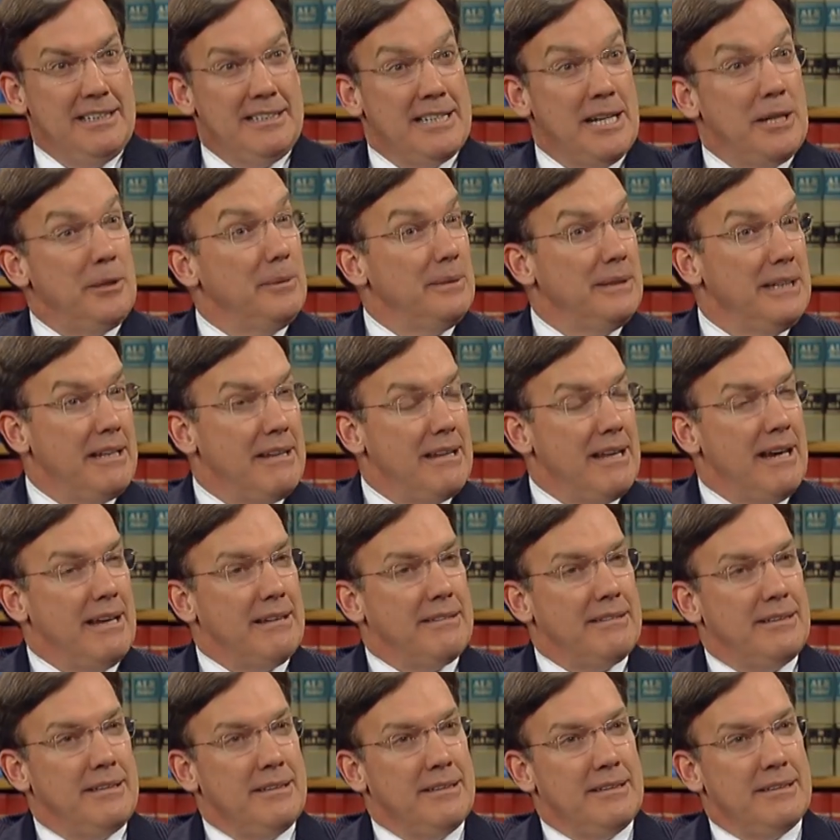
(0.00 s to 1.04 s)
Not only
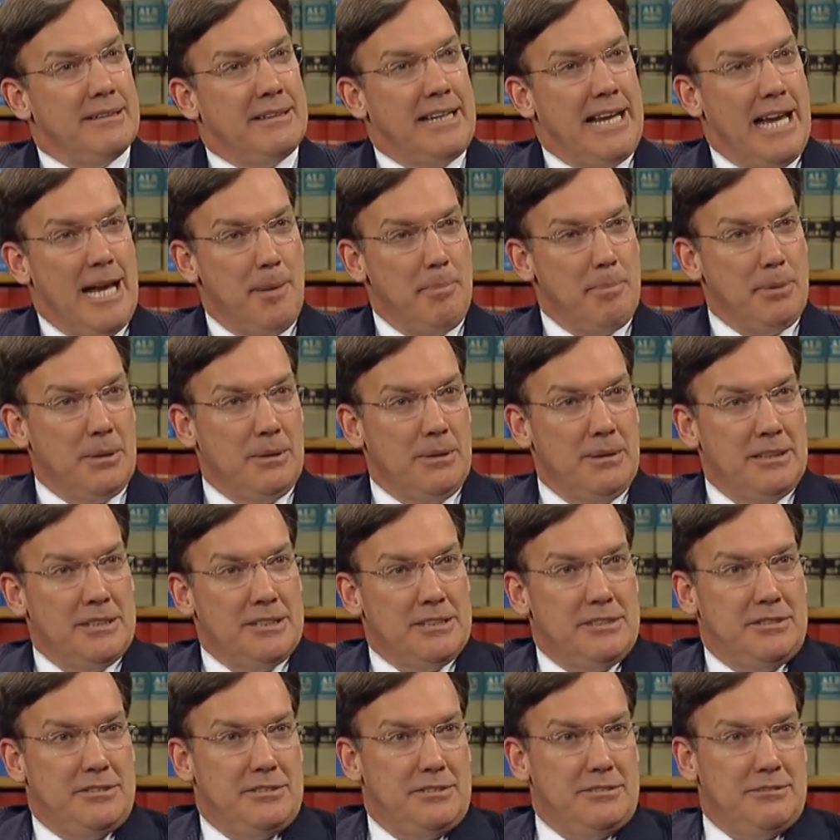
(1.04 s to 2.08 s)
that, the Capitol
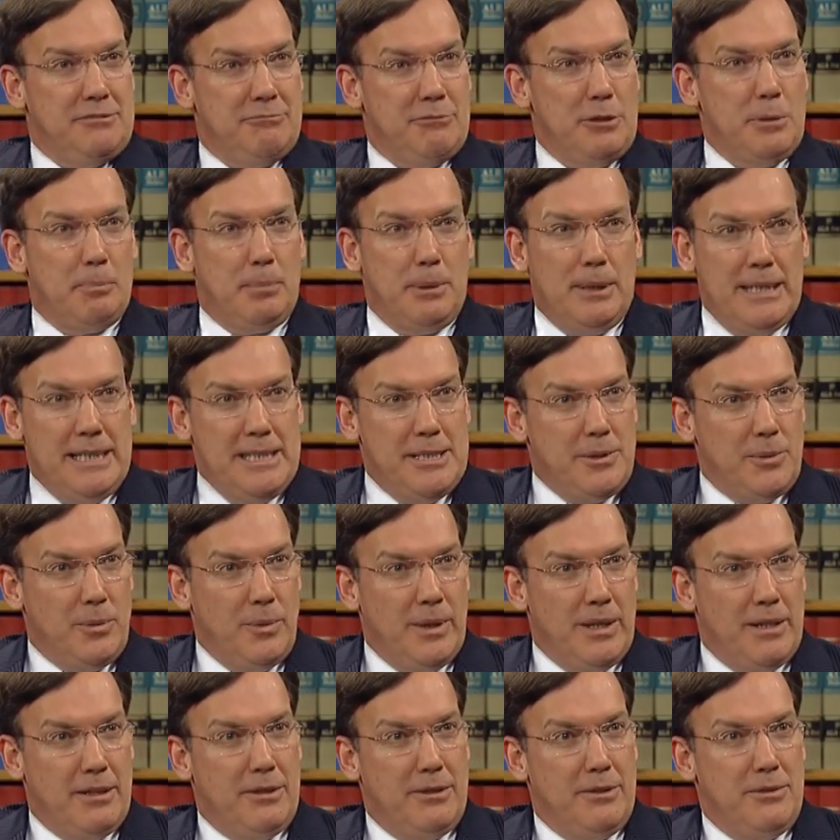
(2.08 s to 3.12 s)
is replete
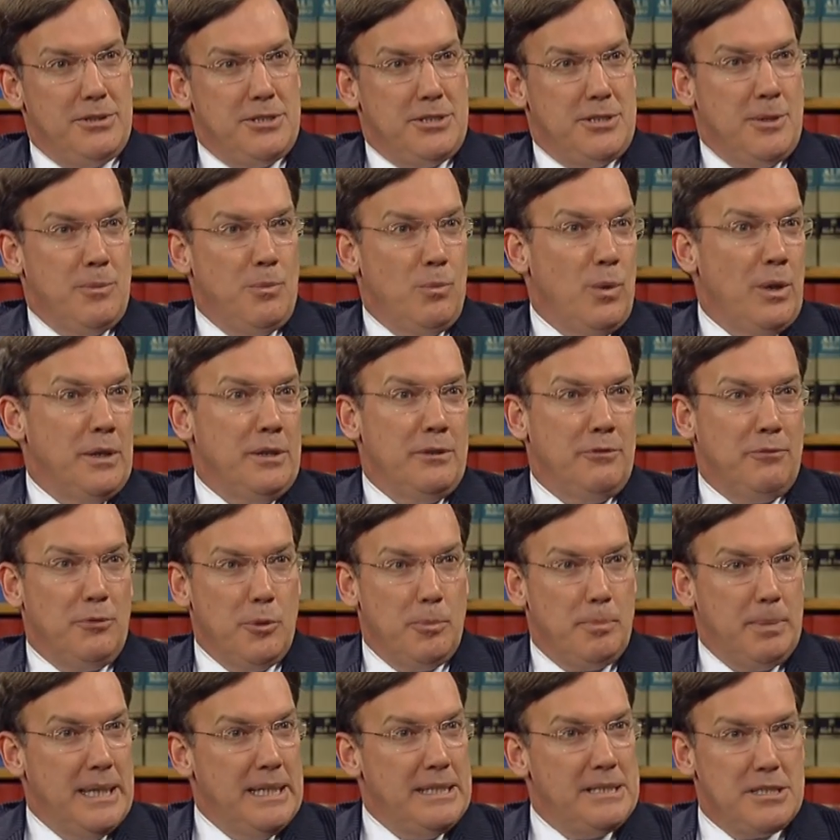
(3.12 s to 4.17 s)
with some wonderful
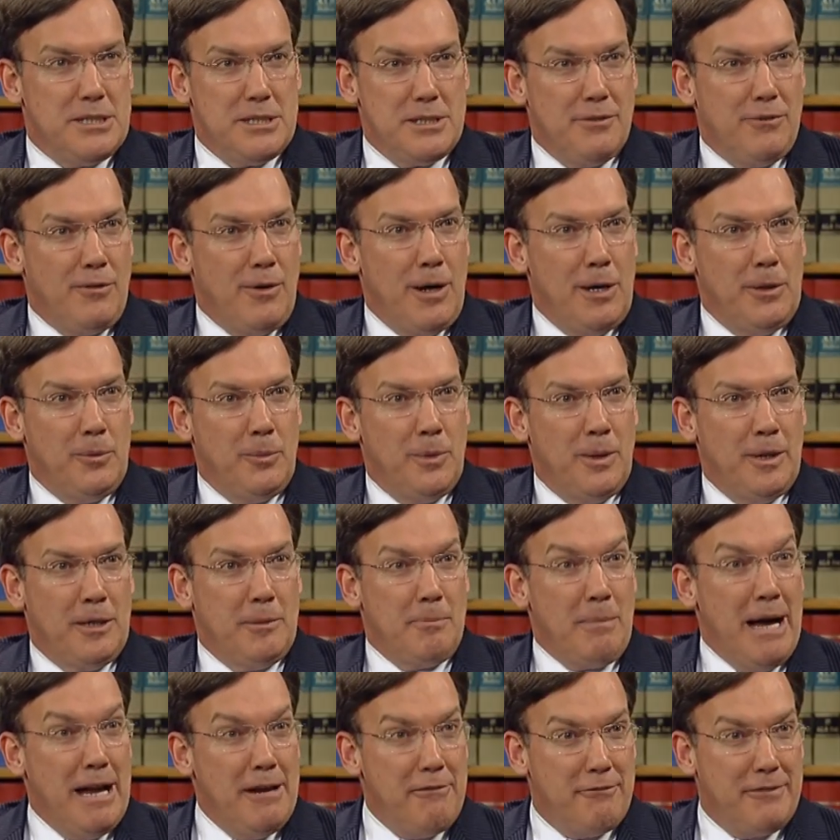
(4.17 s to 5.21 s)
pieces of artwork,
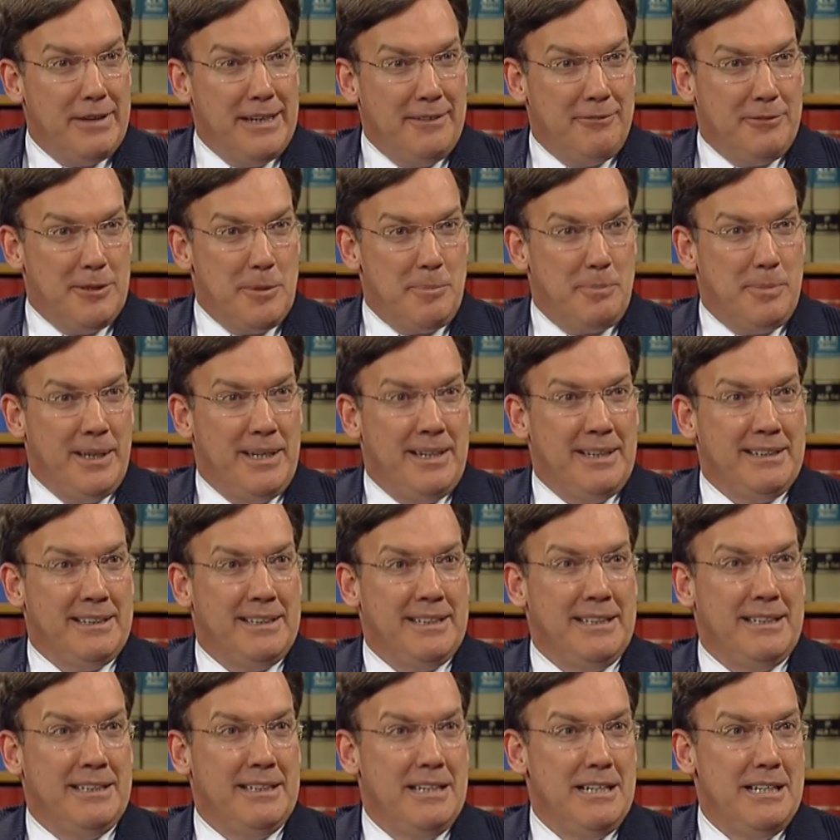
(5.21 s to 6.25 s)
my favorite being
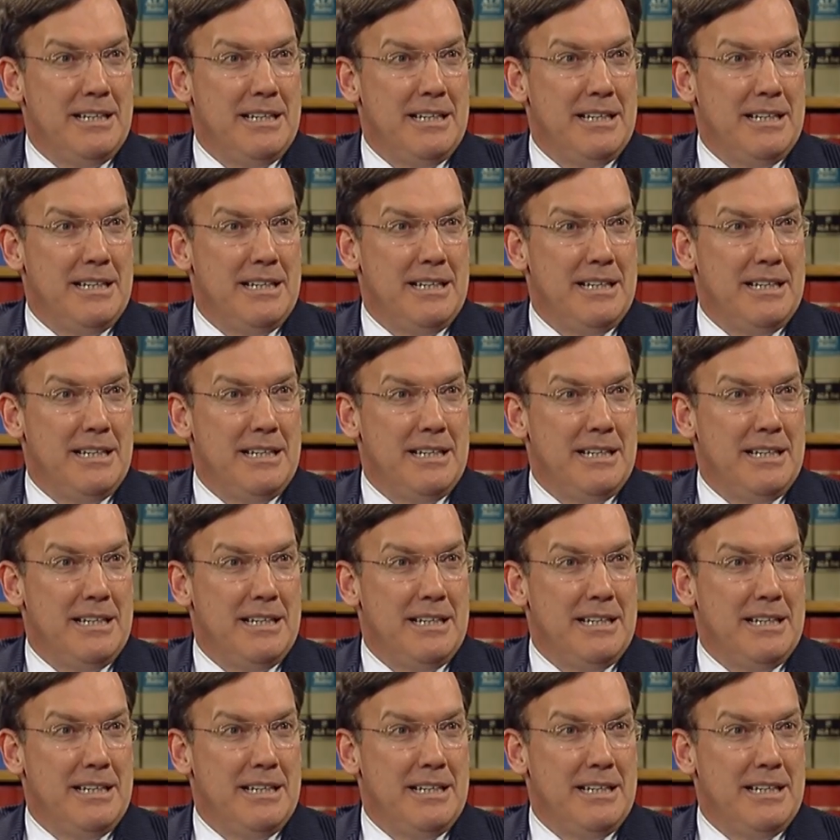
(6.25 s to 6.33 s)
the